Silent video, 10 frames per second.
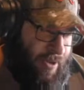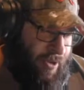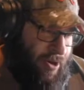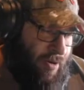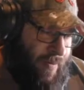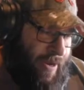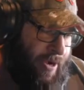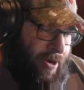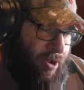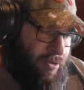you know,
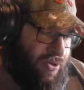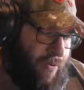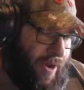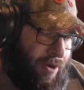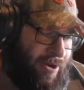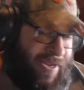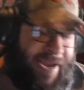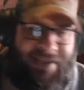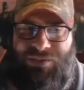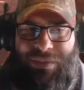and it also
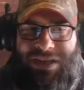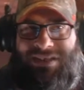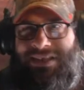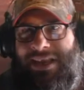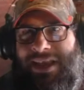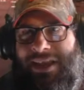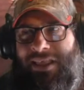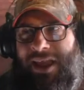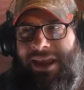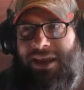irritates me seeing
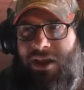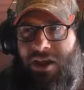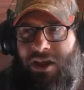like